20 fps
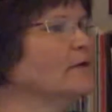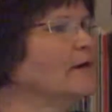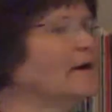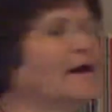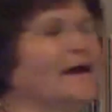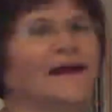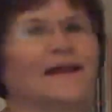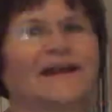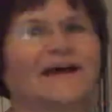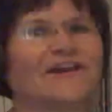
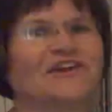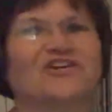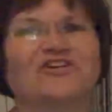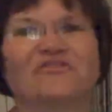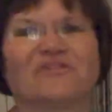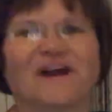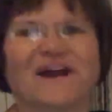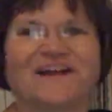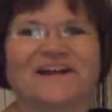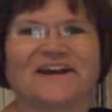And I know
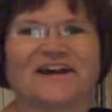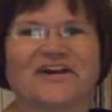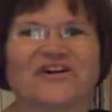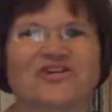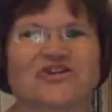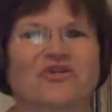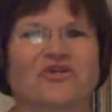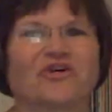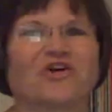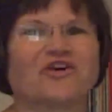right now
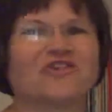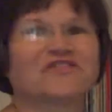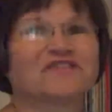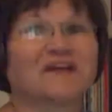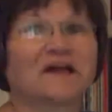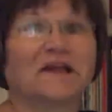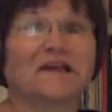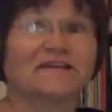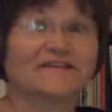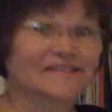you're all
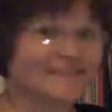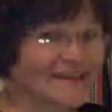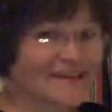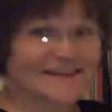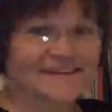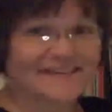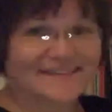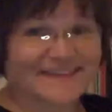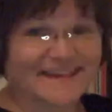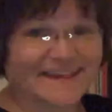saying
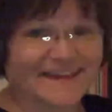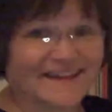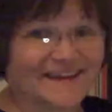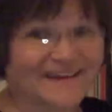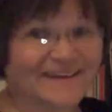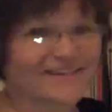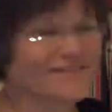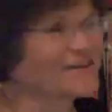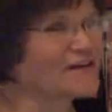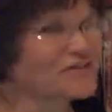60,
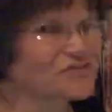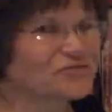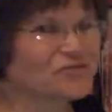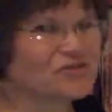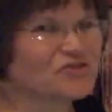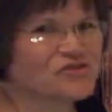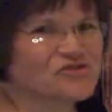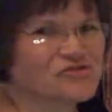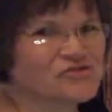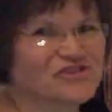because that's
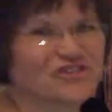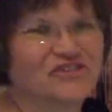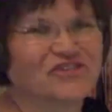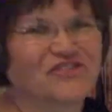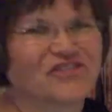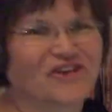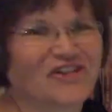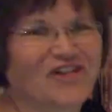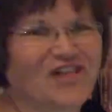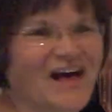what you would do in
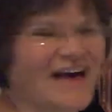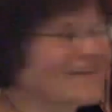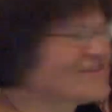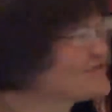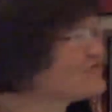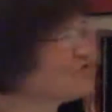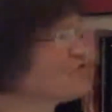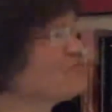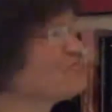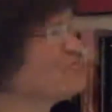the classroom,